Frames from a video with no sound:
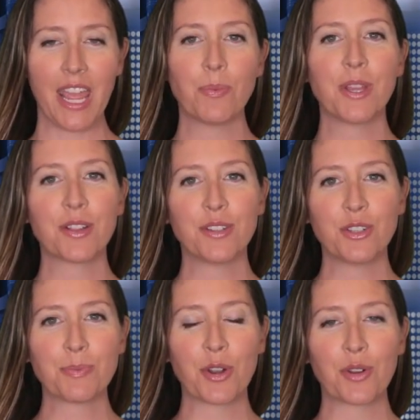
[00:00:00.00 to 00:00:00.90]
a weekly
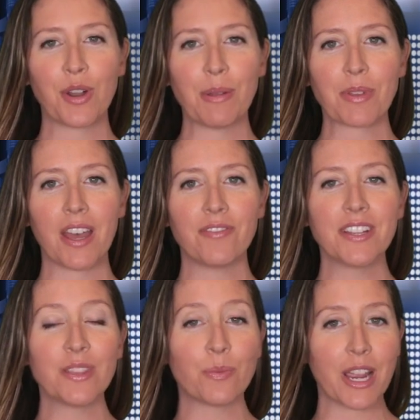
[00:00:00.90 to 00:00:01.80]
news program
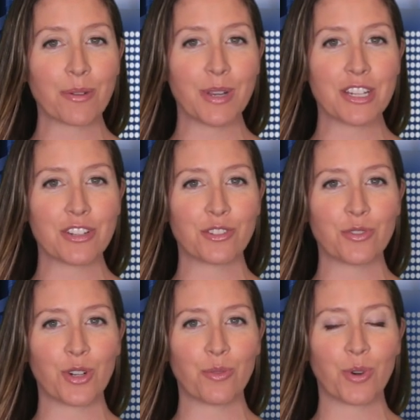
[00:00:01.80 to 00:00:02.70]
covering the recreational
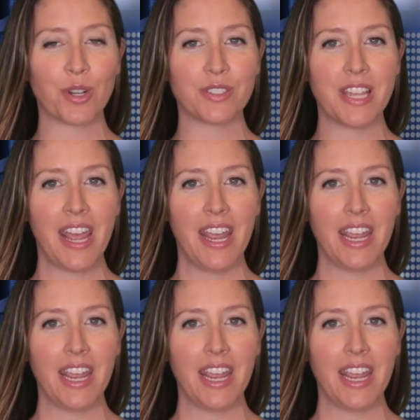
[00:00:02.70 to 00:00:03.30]
drone world